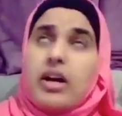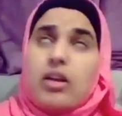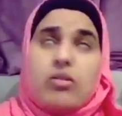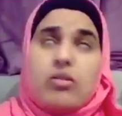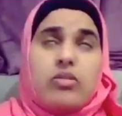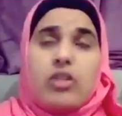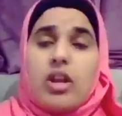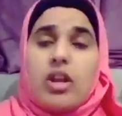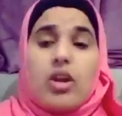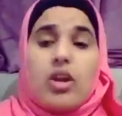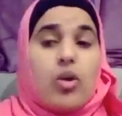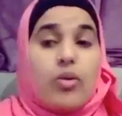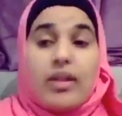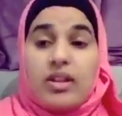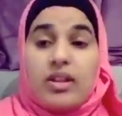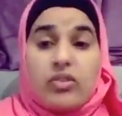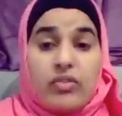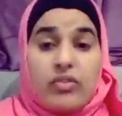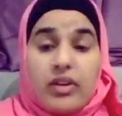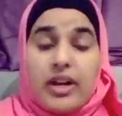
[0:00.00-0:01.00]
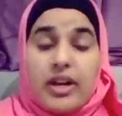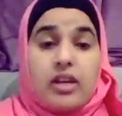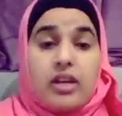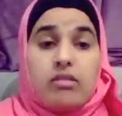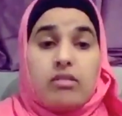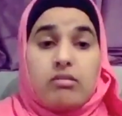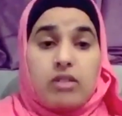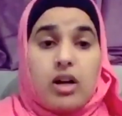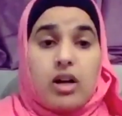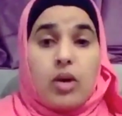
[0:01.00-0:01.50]
I was like, no, that's fine.
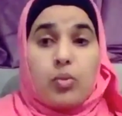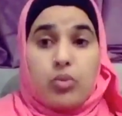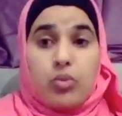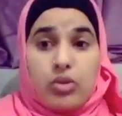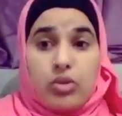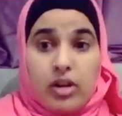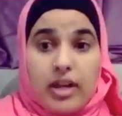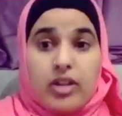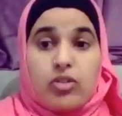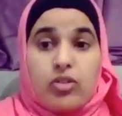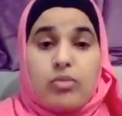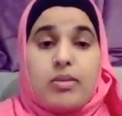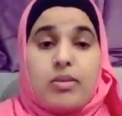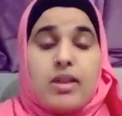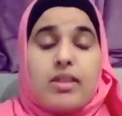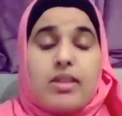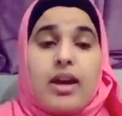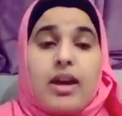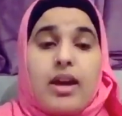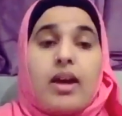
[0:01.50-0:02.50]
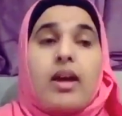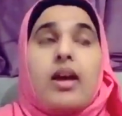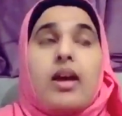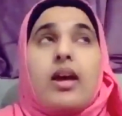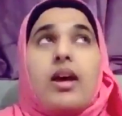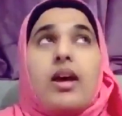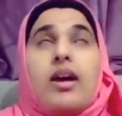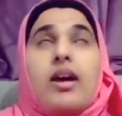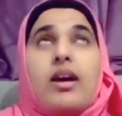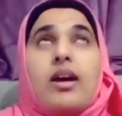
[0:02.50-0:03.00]
I would like to be there.
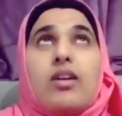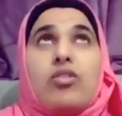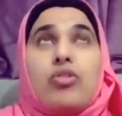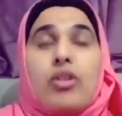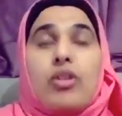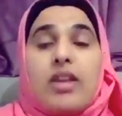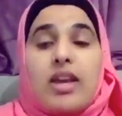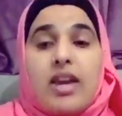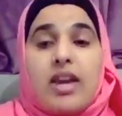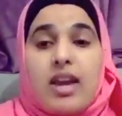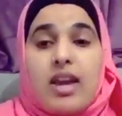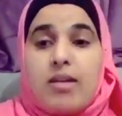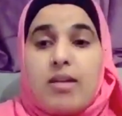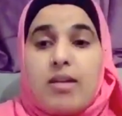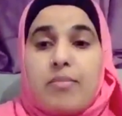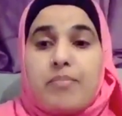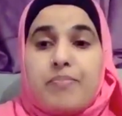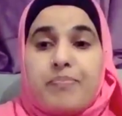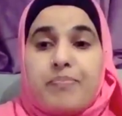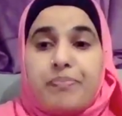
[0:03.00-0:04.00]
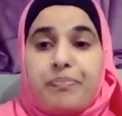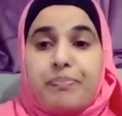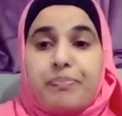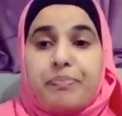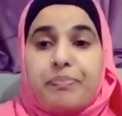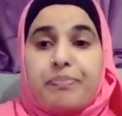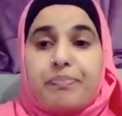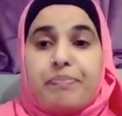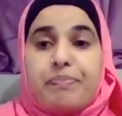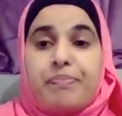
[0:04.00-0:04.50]
So they came,
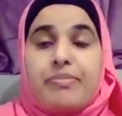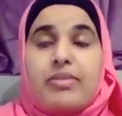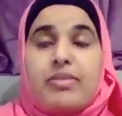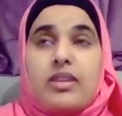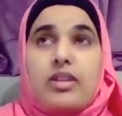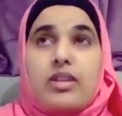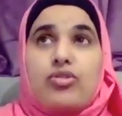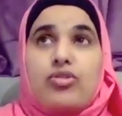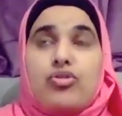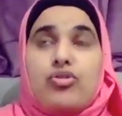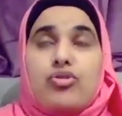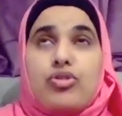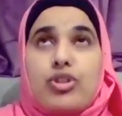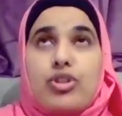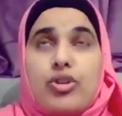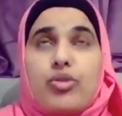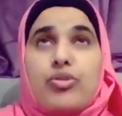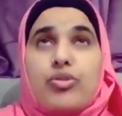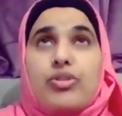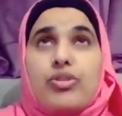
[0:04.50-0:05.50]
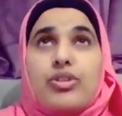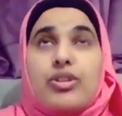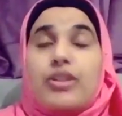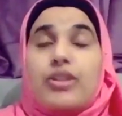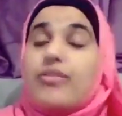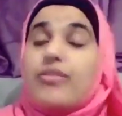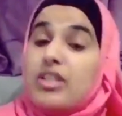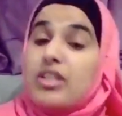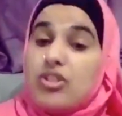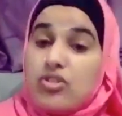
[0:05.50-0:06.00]
the
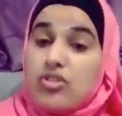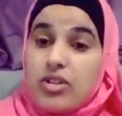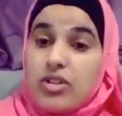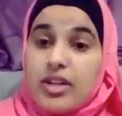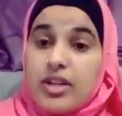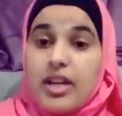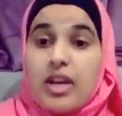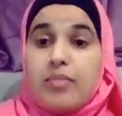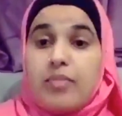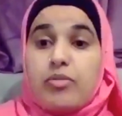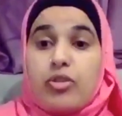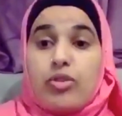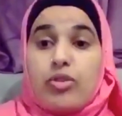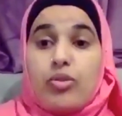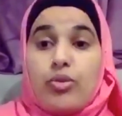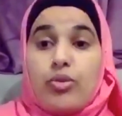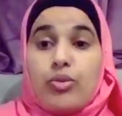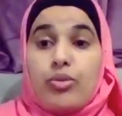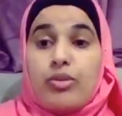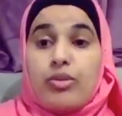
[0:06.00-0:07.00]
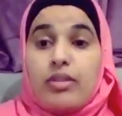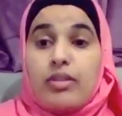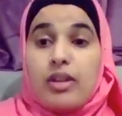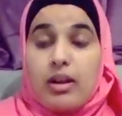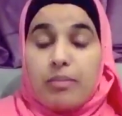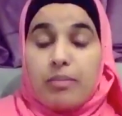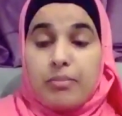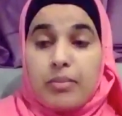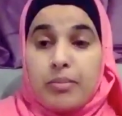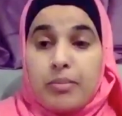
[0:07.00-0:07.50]
registrar came to do the
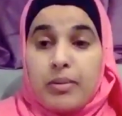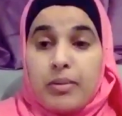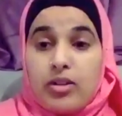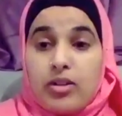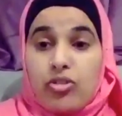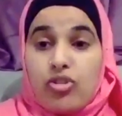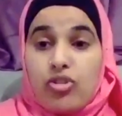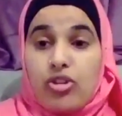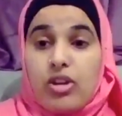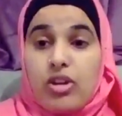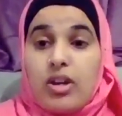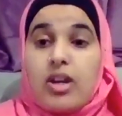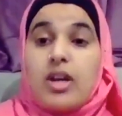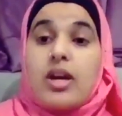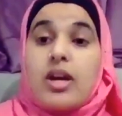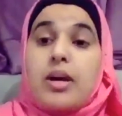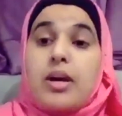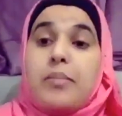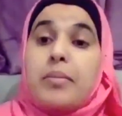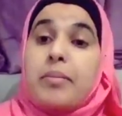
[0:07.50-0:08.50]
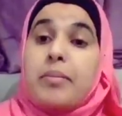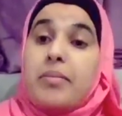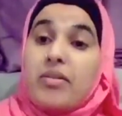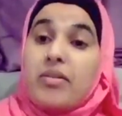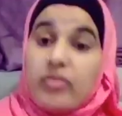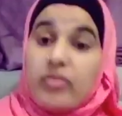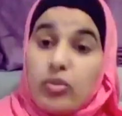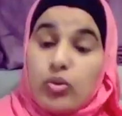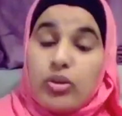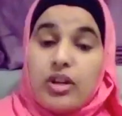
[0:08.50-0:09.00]
lumbar puncture, but
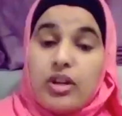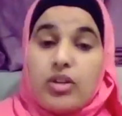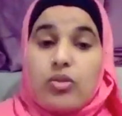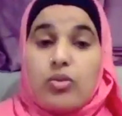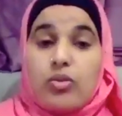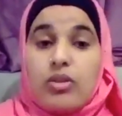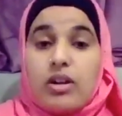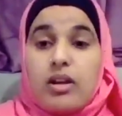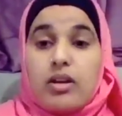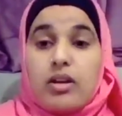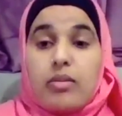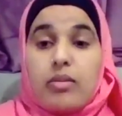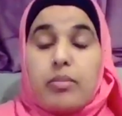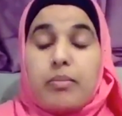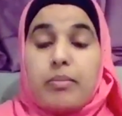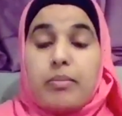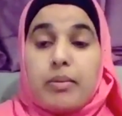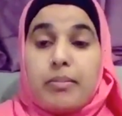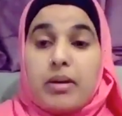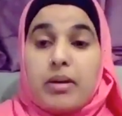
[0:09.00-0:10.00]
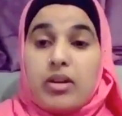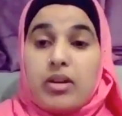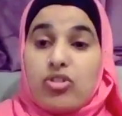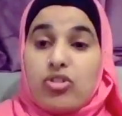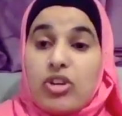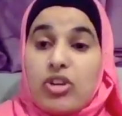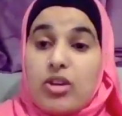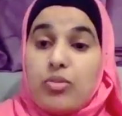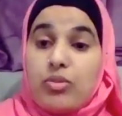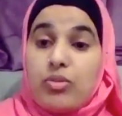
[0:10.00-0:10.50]
before they do the lumbar puncture,
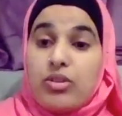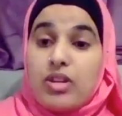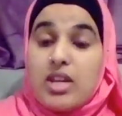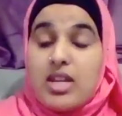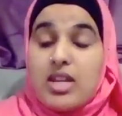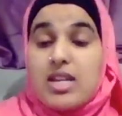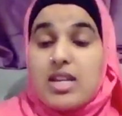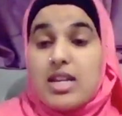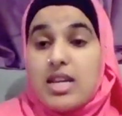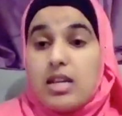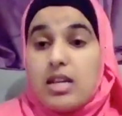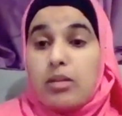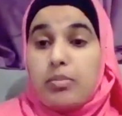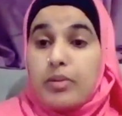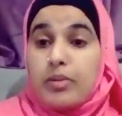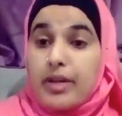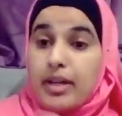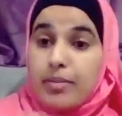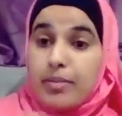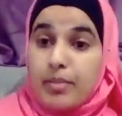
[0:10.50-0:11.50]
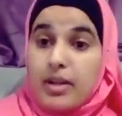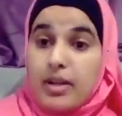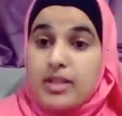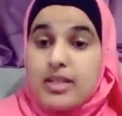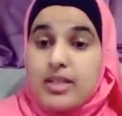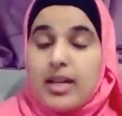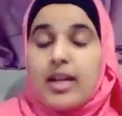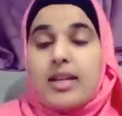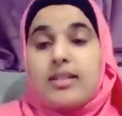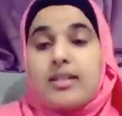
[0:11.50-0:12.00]
he did a heel prick blood
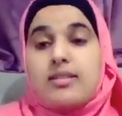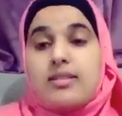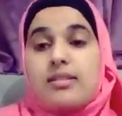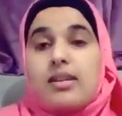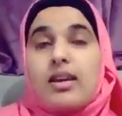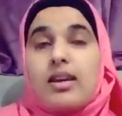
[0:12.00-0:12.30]
gas.